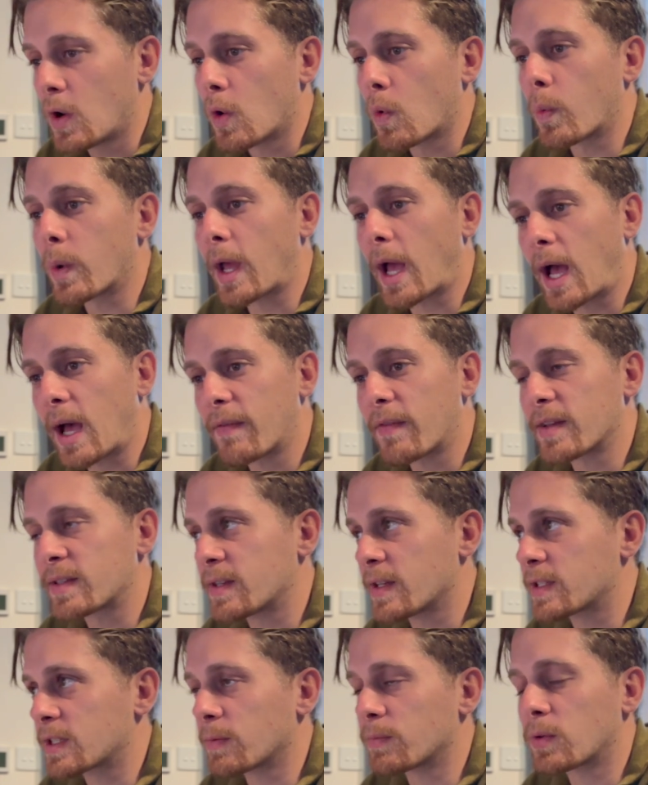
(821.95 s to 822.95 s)
we have a
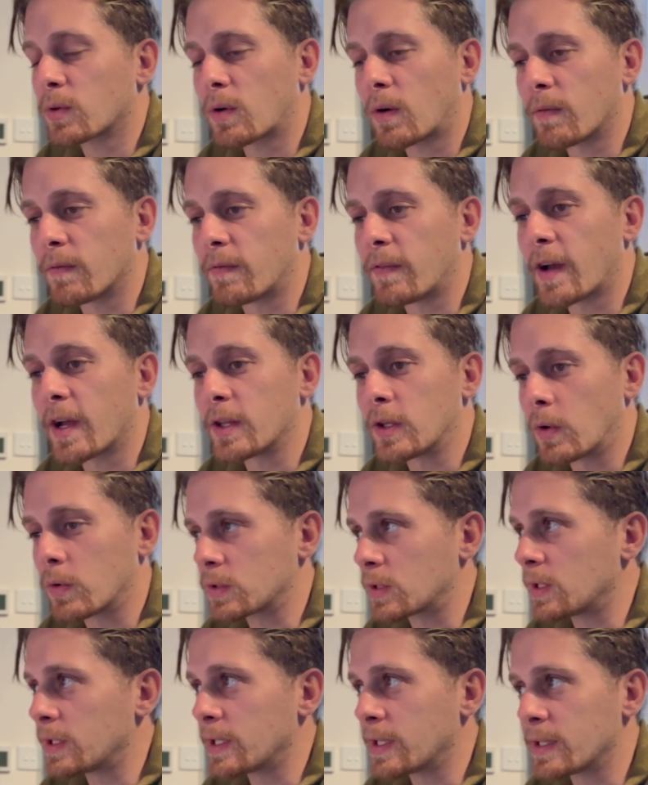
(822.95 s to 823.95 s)
system to convert
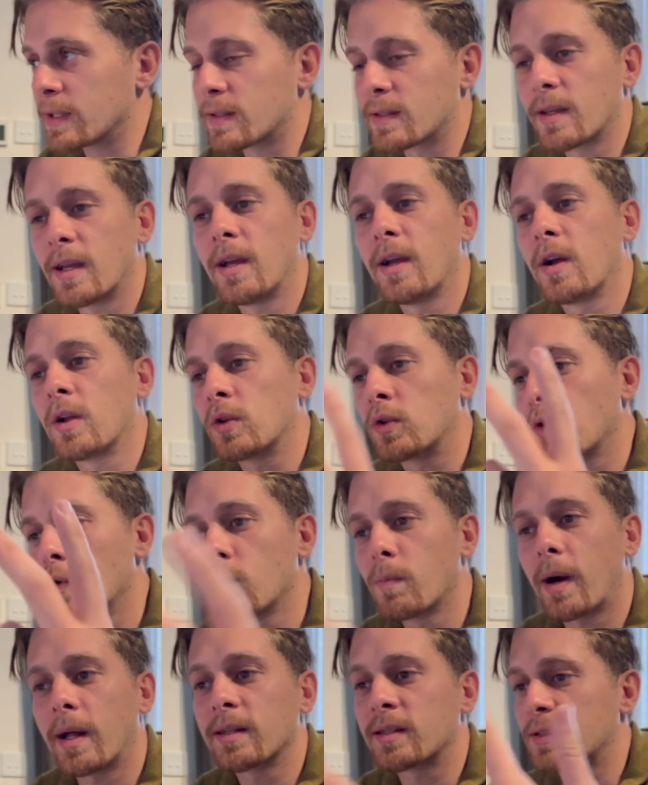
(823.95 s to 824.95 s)
those leads 2
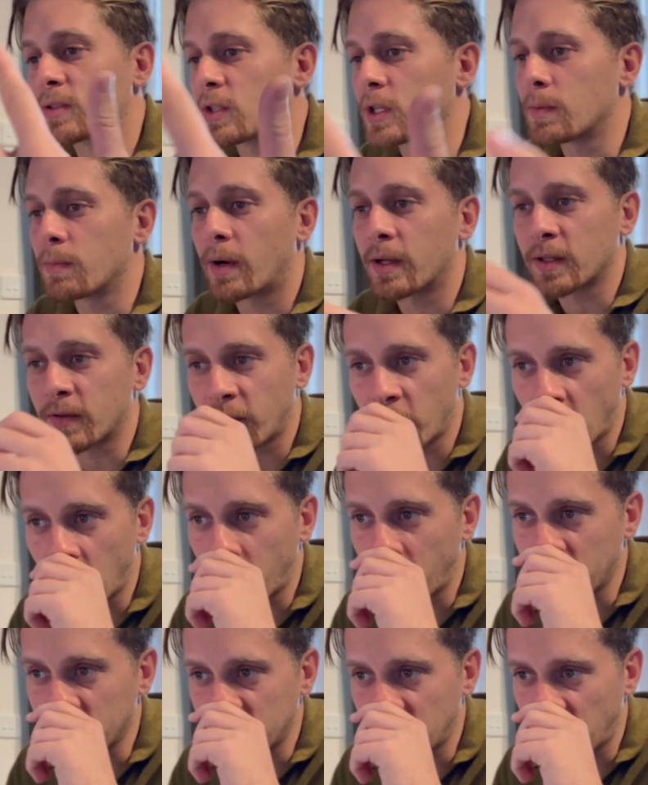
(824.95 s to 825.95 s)
months, 3 months, 4
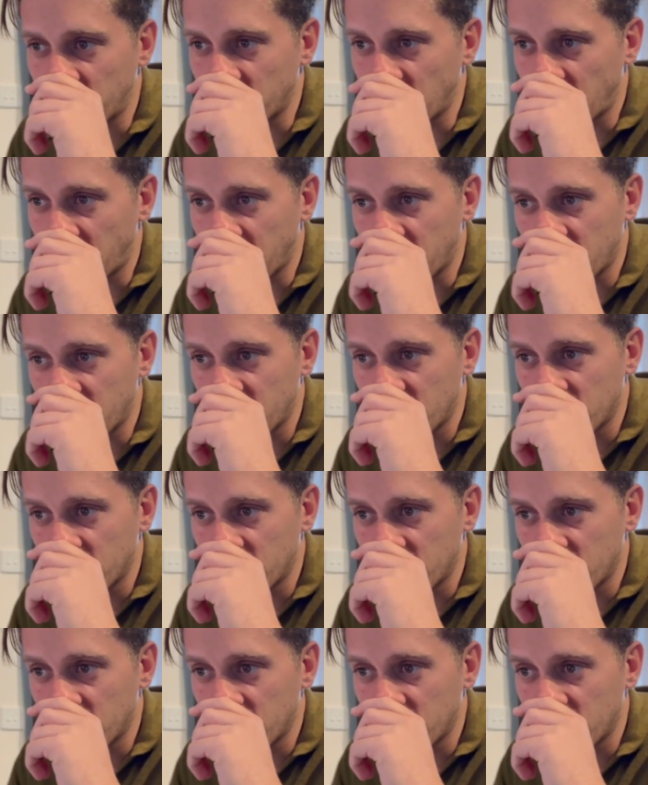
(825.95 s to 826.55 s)
months down the line.